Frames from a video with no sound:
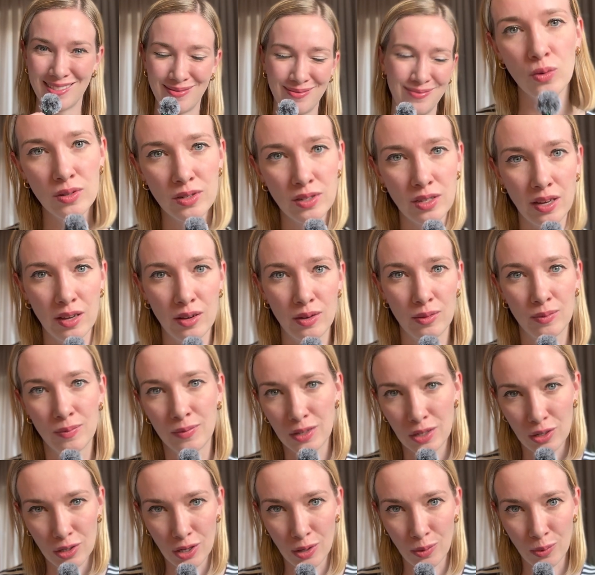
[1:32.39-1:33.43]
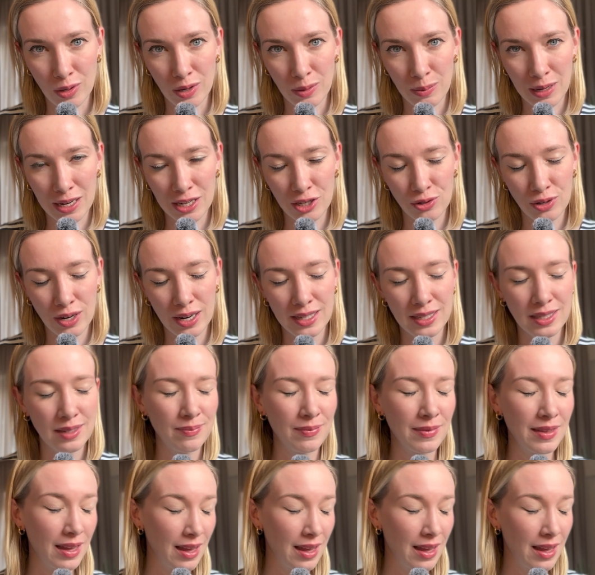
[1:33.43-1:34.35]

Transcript: Also, you don't want to plagiarize.